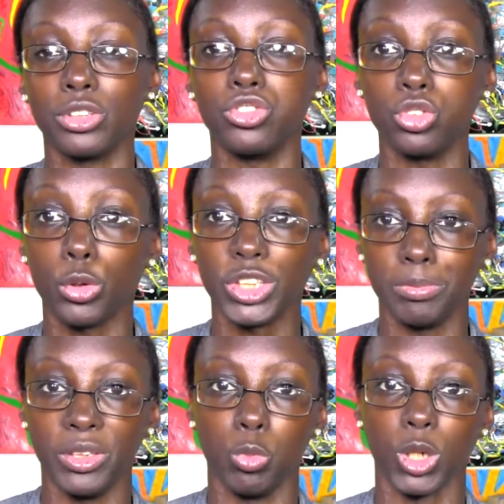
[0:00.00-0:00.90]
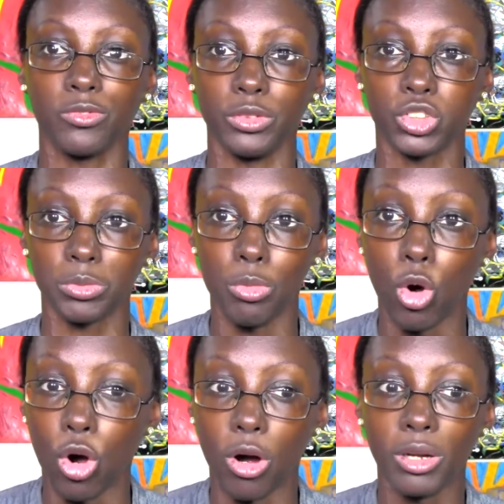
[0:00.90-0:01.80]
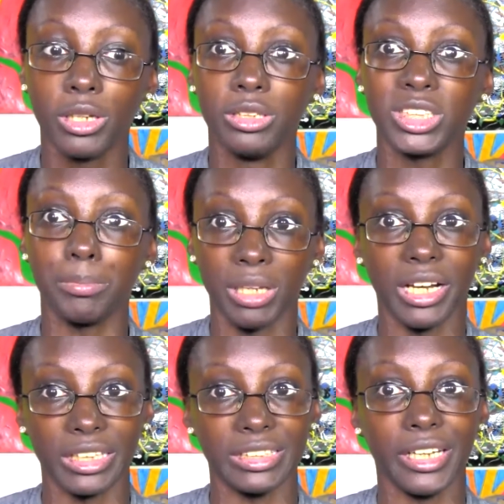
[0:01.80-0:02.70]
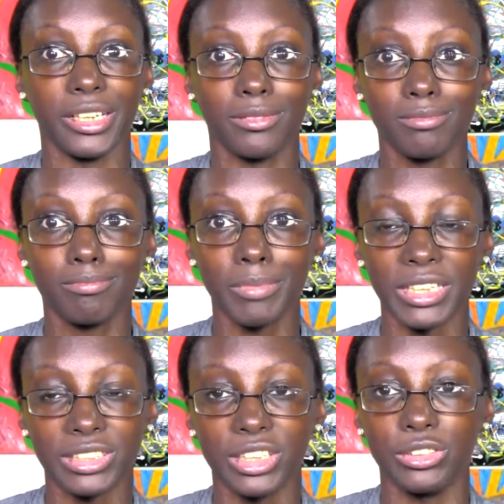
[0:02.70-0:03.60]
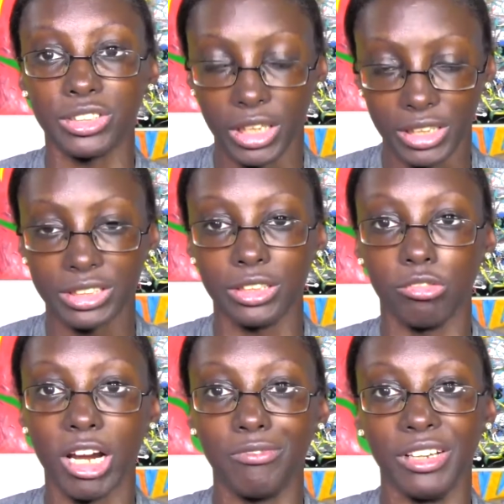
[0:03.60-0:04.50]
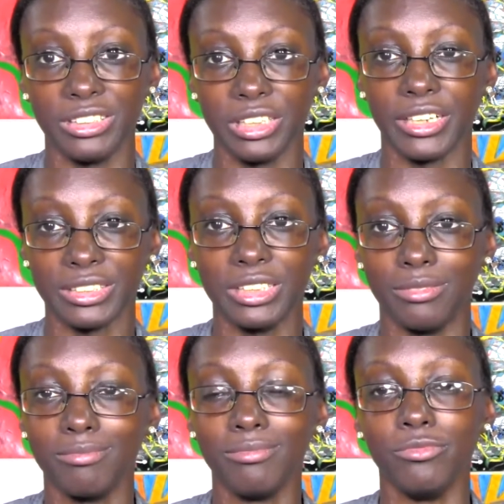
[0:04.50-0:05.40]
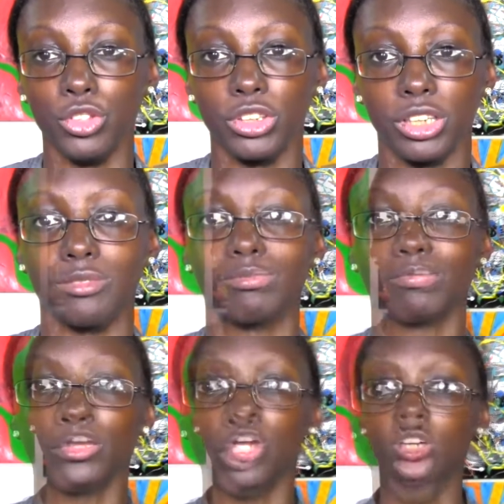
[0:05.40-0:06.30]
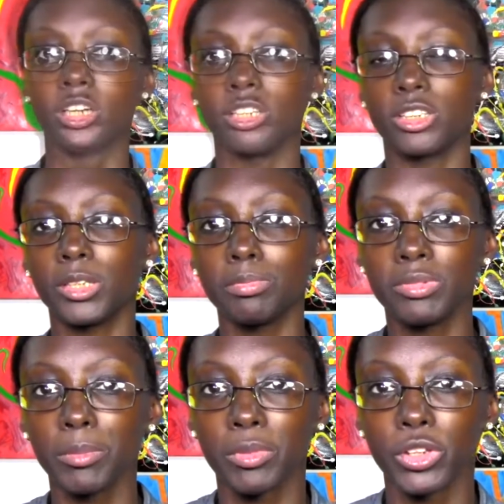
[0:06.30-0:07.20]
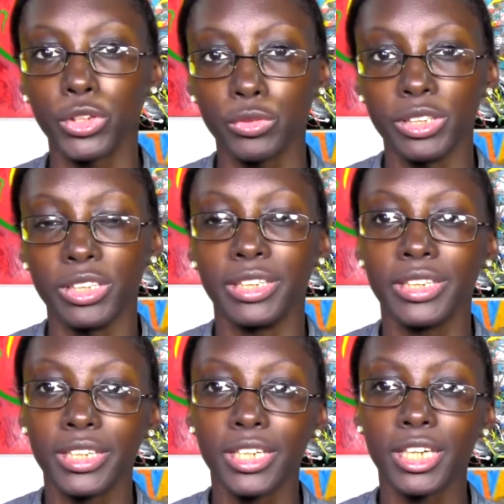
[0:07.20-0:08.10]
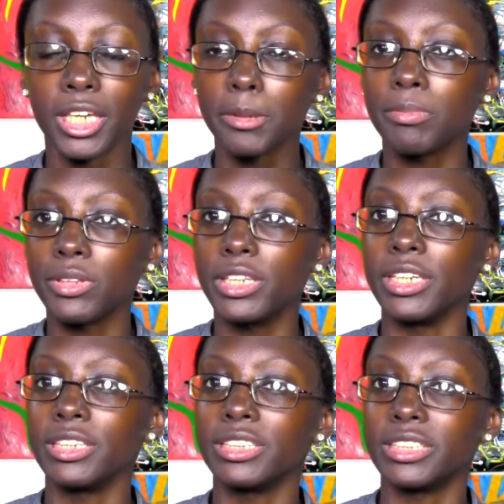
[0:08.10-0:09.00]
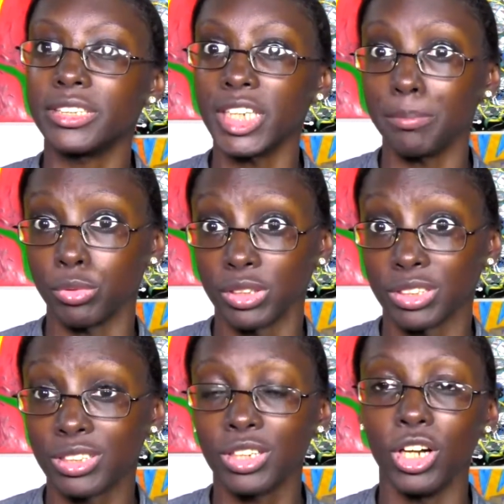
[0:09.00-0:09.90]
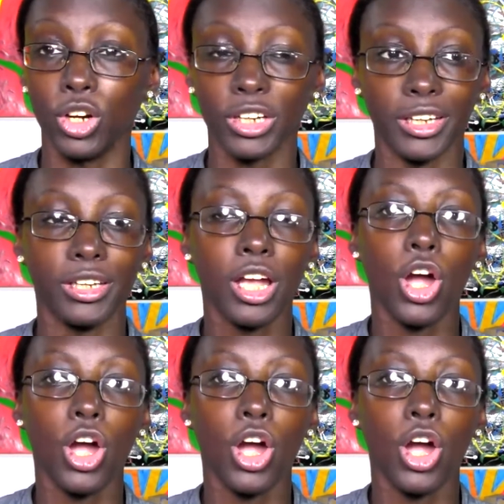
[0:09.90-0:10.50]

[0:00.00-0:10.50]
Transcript: So storage bin work for small supplies like pastel sticks and graphite sticks, and really good. Okay, tip number 3, keep things separate. Okay,